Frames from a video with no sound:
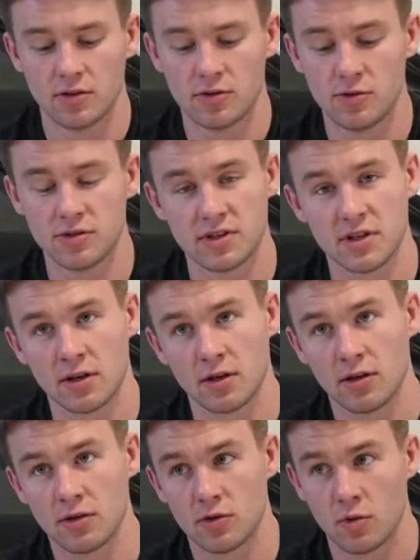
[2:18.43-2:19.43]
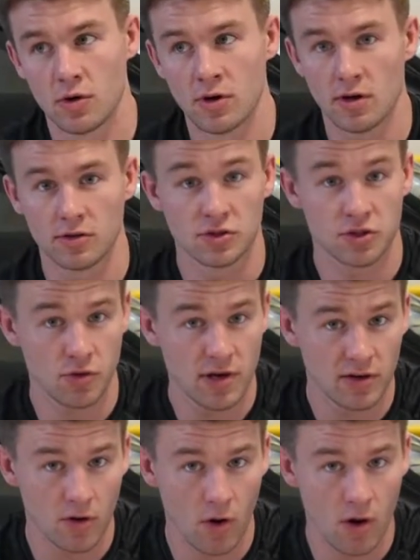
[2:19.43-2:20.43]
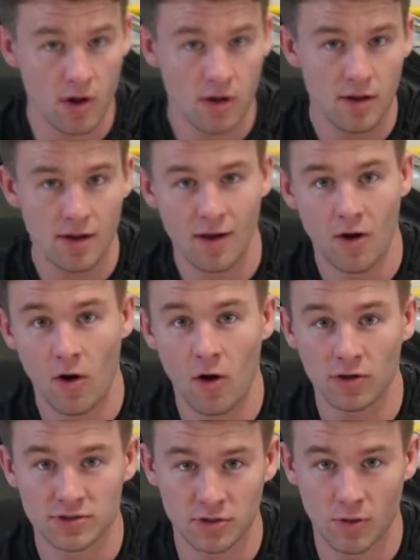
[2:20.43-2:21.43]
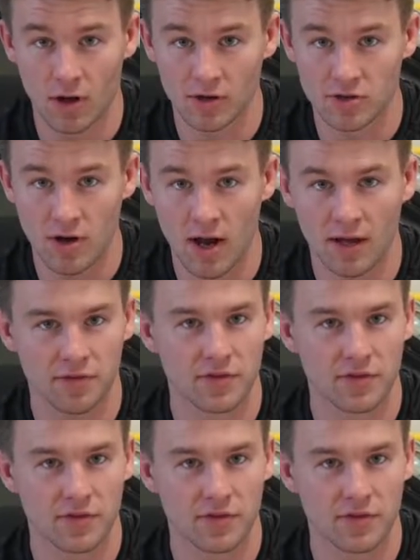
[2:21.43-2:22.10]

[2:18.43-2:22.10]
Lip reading: using your street car also on track.